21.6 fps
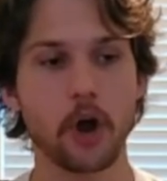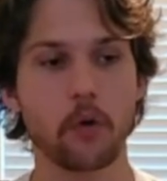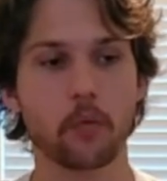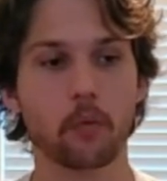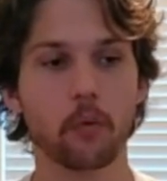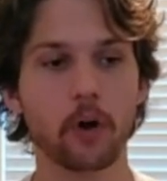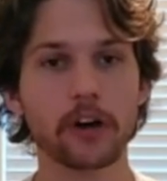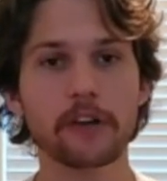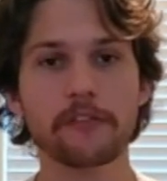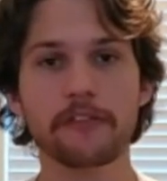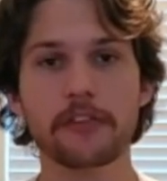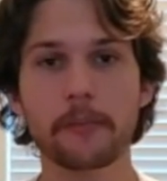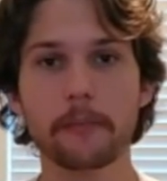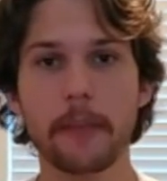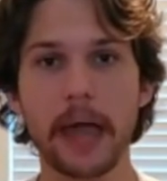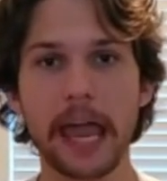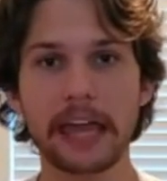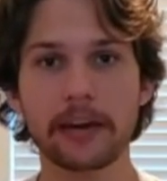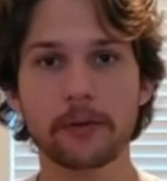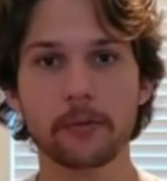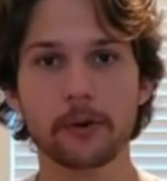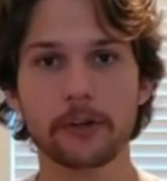One of the
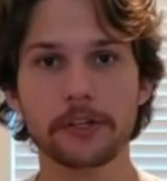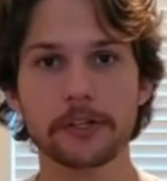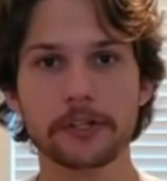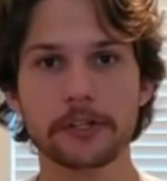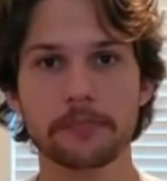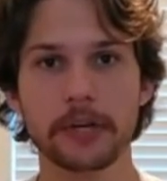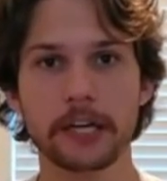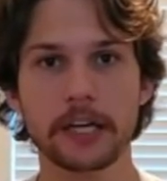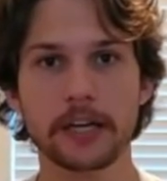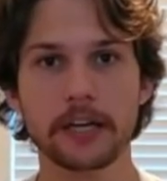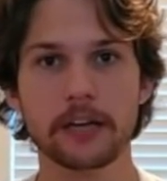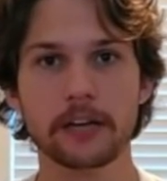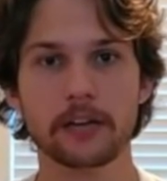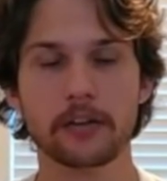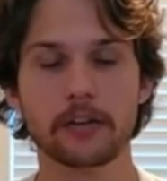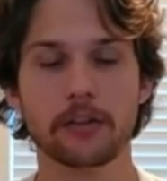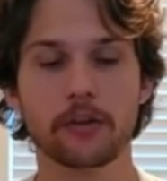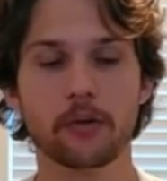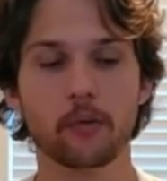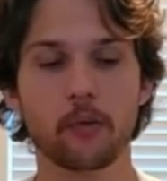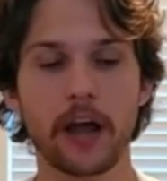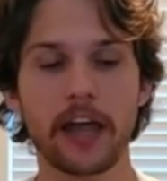main ones being
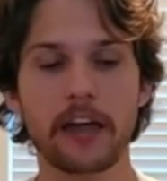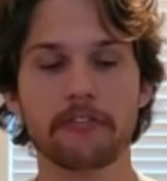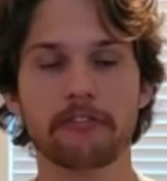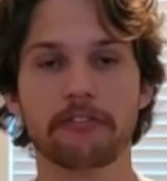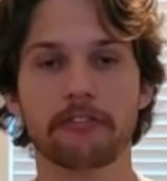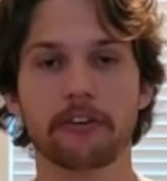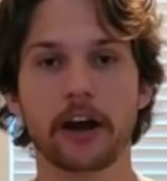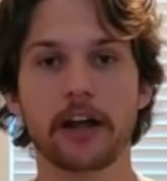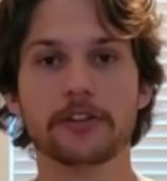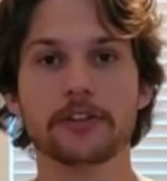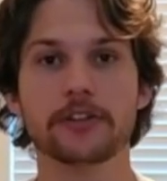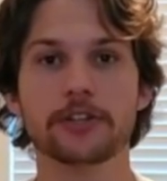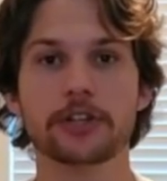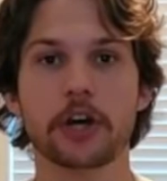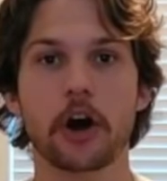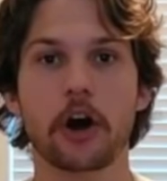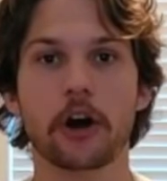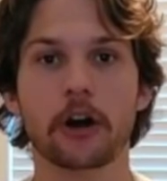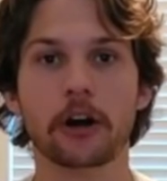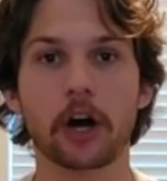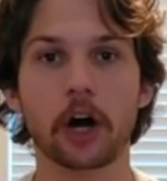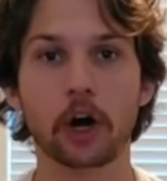the way friends
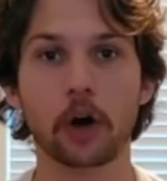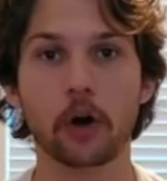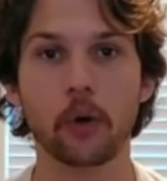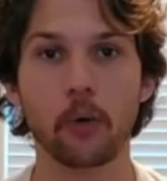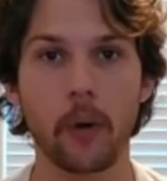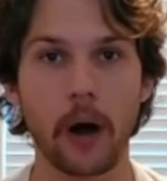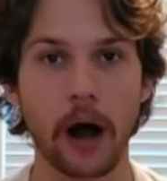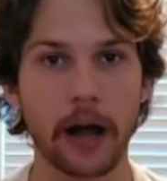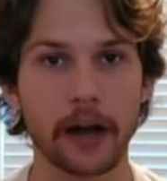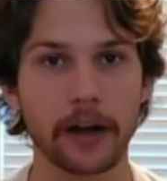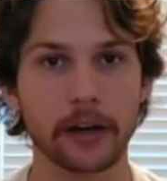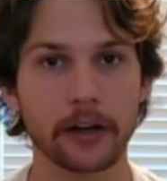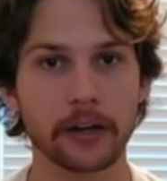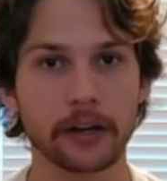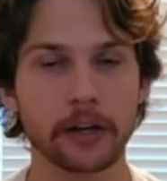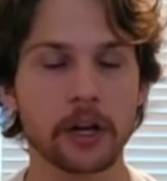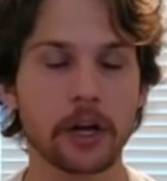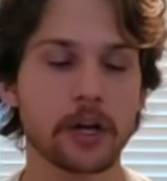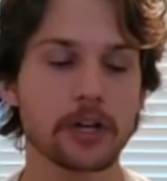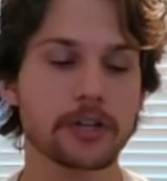are acquired.